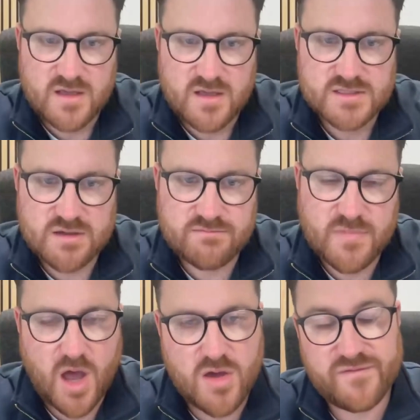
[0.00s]
So
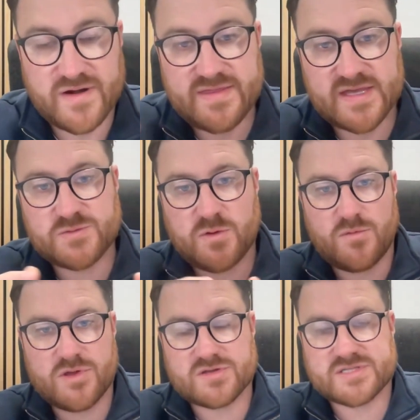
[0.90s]
hopefully at this point,
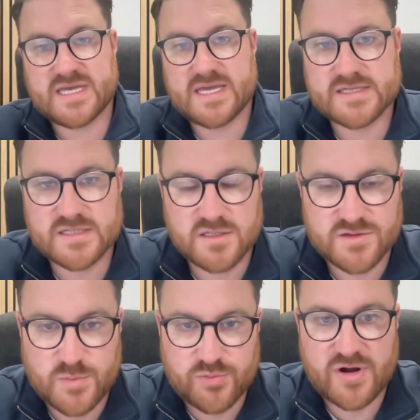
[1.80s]
what you'll see is,
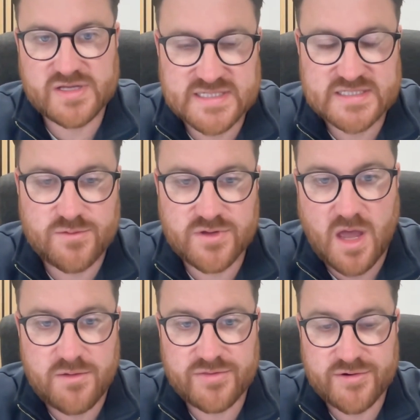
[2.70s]
look, the process that we're
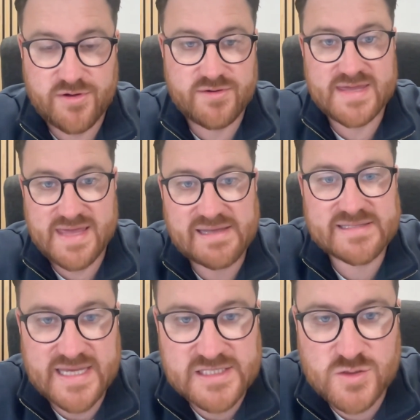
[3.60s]
going through, yes, is